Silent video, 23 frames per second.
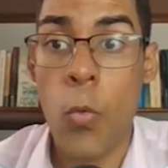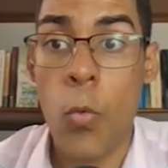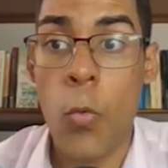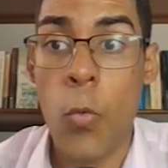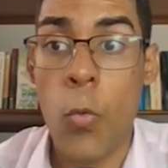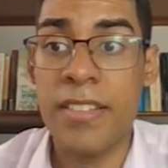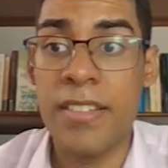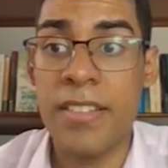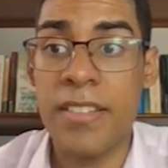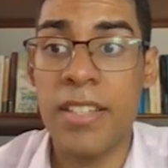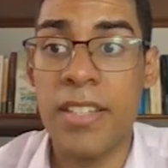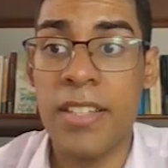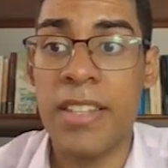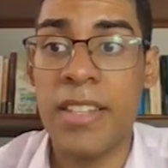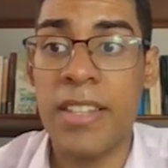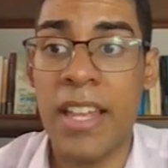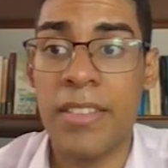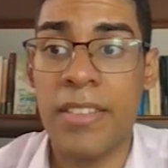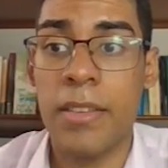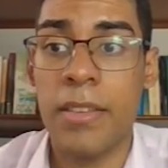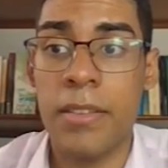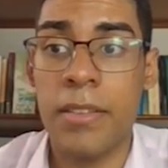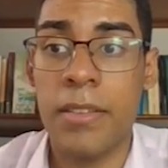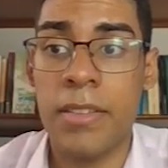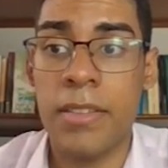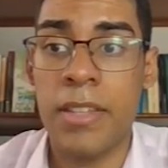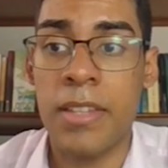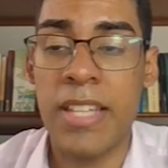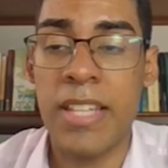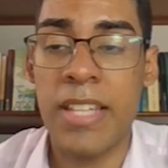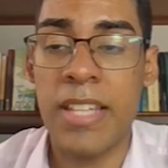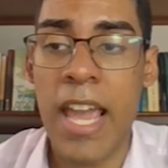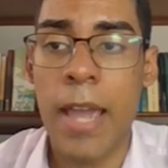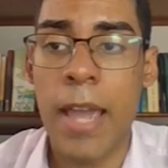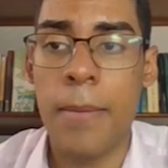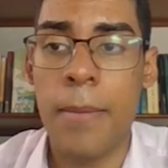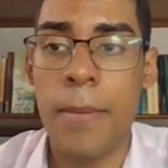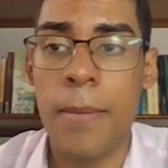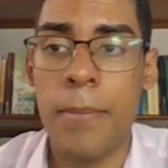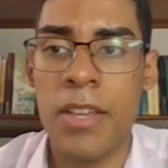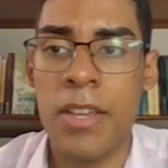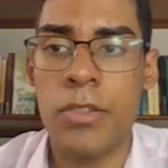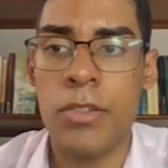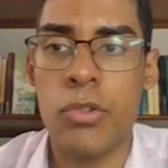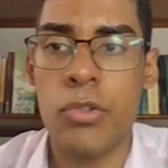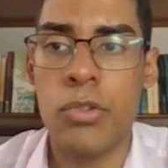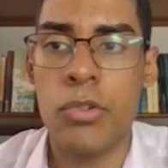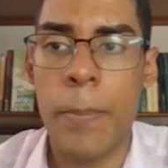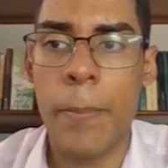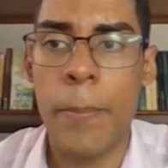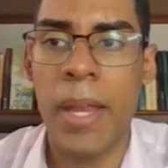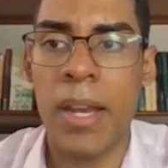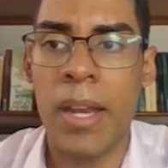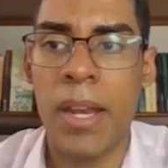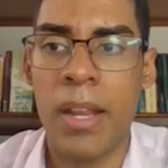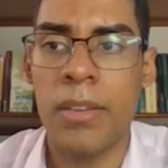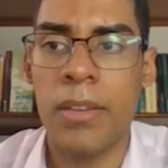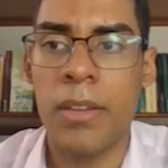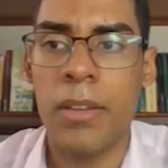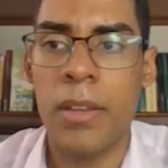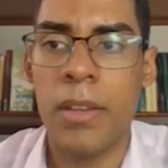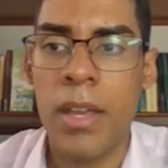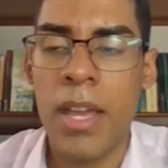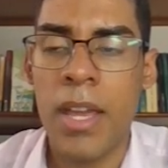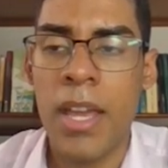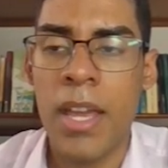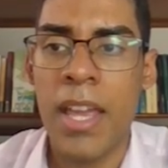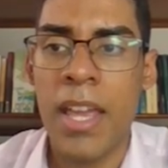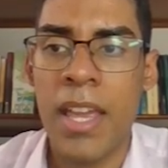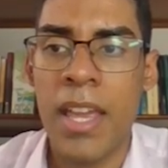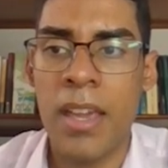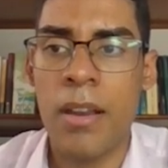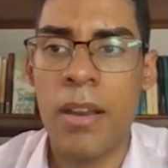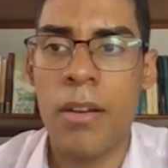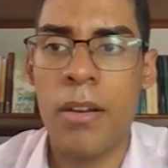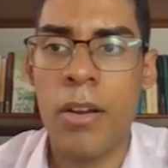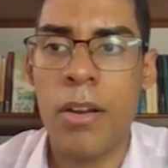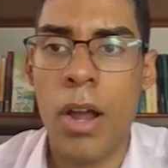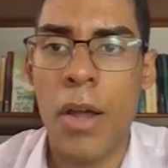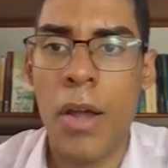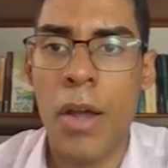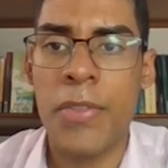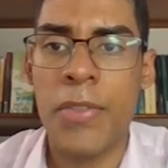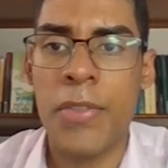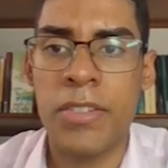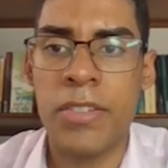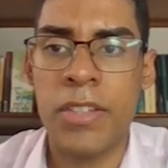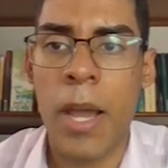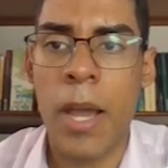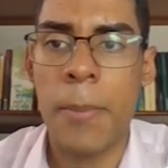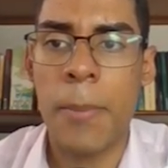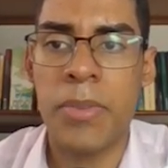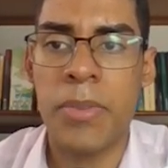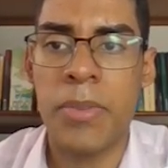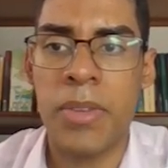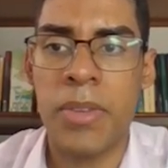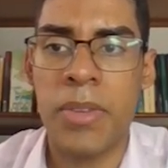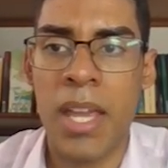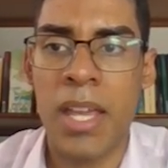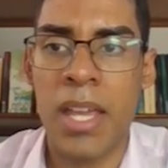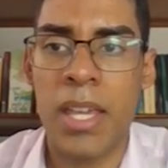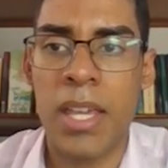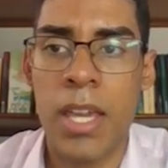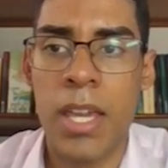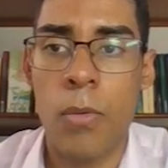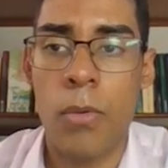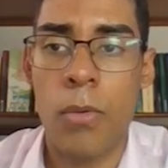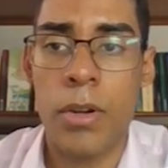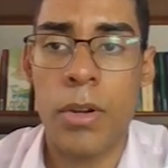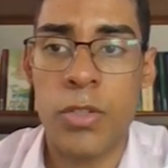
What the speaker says: can see that the same is repeated here on the top 10 keywords.